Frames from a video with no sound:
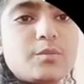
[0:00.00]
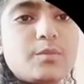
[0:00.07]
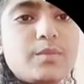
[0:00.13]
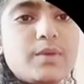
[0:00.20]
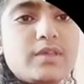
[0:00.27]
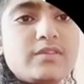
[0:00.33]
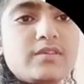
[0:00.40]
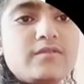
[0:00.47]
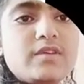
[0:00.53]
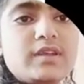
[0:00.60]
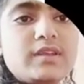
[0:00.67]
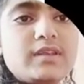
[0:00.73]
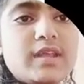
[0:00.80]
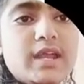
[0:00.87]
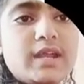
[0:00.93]

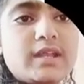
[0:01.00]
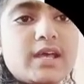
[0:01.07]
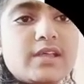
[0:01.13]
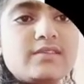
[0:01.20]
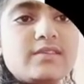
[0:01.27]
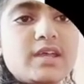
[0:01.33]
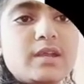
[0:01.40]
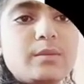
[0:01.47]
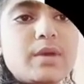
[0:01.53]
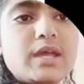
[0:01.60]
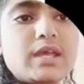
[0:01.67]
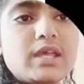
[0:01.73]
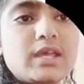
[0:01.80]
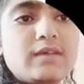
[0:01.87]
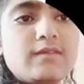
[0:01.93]
specific data set by
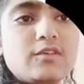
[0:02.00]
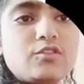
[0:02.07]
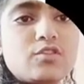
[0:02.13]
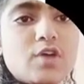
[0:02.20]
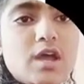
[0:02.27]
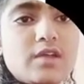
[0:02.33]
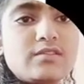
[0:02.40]
giving short